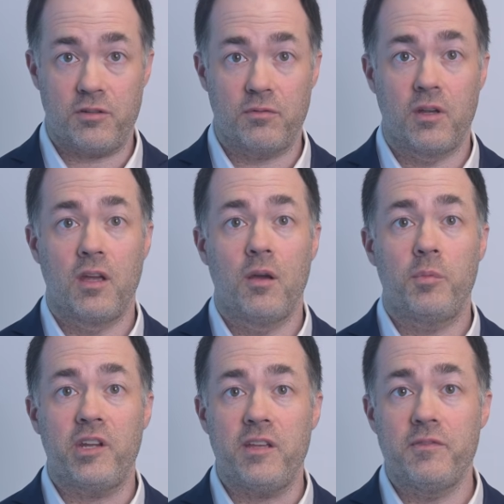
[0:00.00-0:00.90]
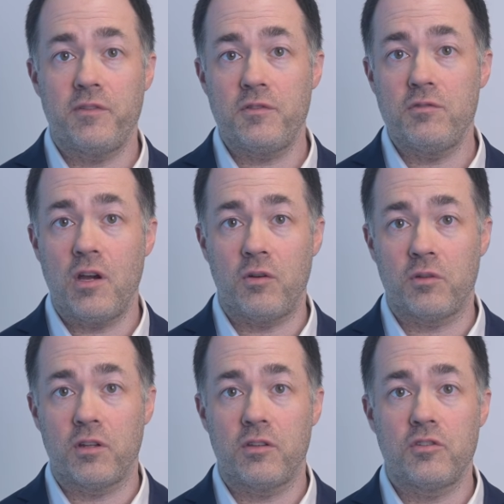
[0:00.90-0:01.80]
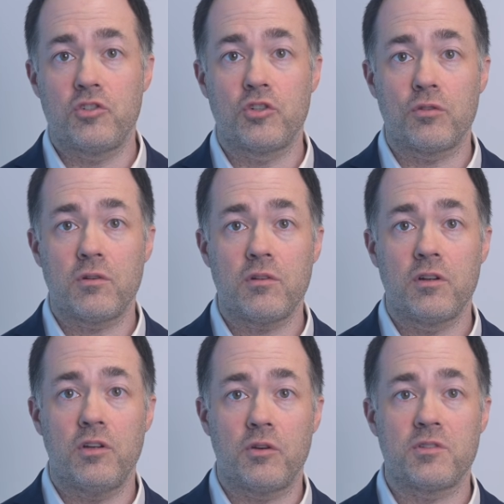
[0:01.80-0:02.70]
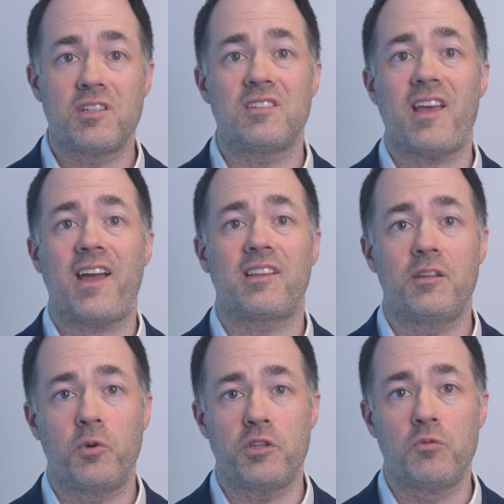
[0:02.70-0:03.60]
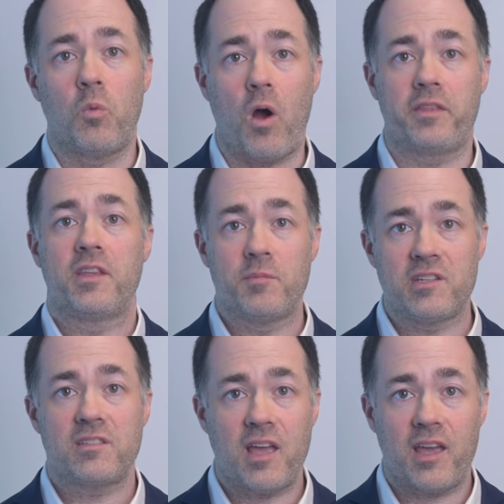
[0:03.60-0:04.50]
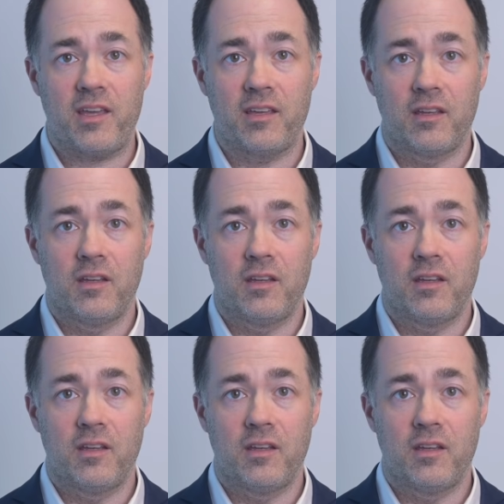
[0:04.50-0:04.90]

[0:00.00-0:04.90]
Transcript: you, but even if you don't, the juror knows exactly what you want them to say.